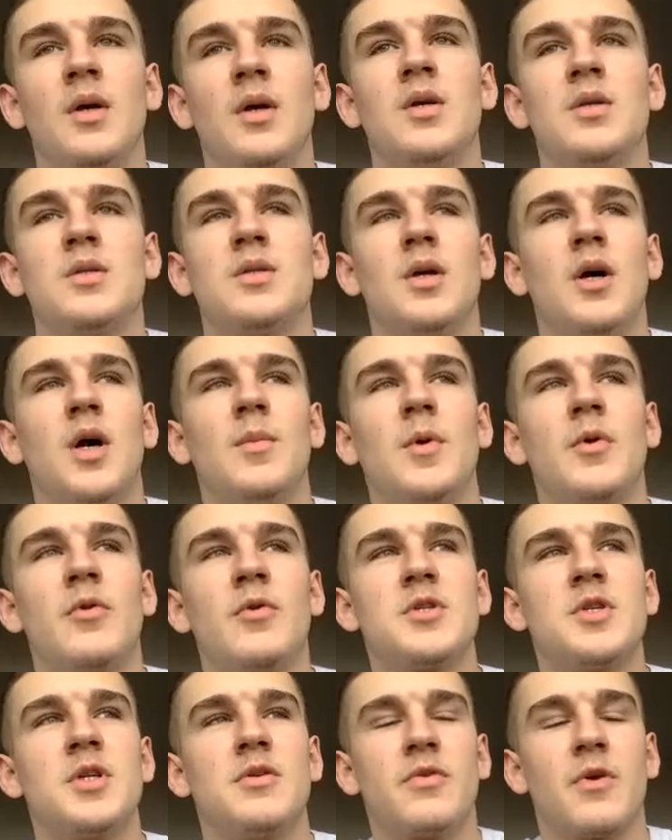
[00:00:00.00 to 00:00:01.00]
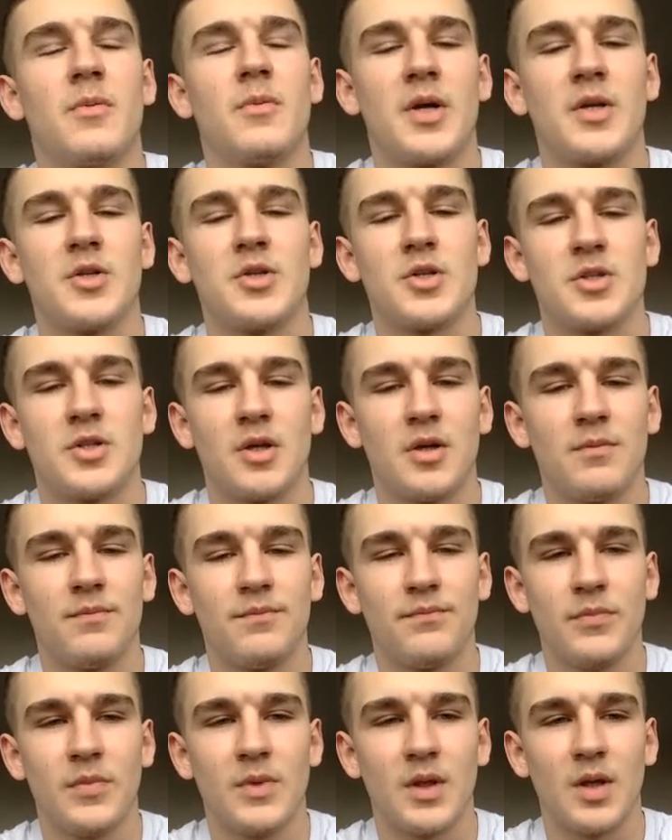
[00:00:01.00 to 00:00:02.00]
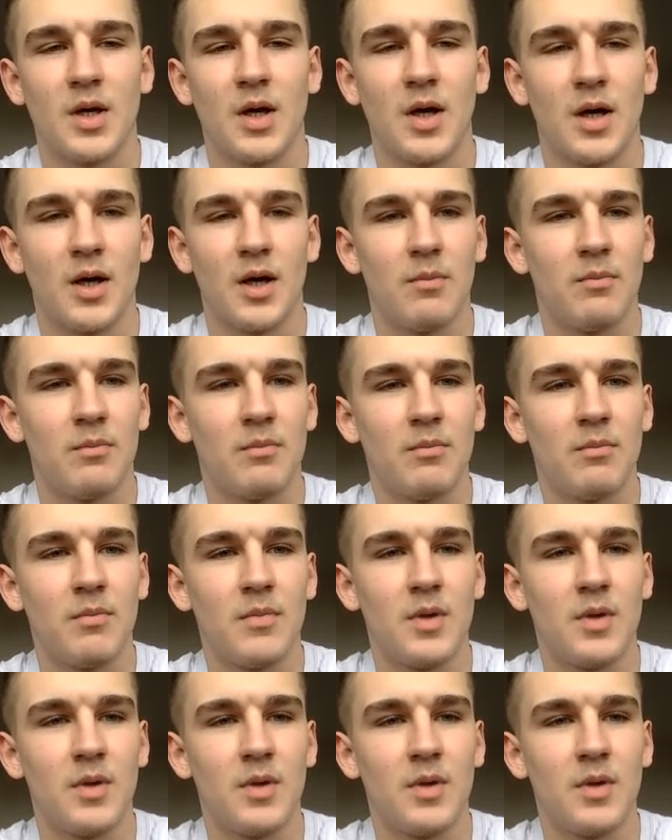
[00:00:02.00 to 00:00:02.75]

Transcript: So I'm originally from Manchester. Um,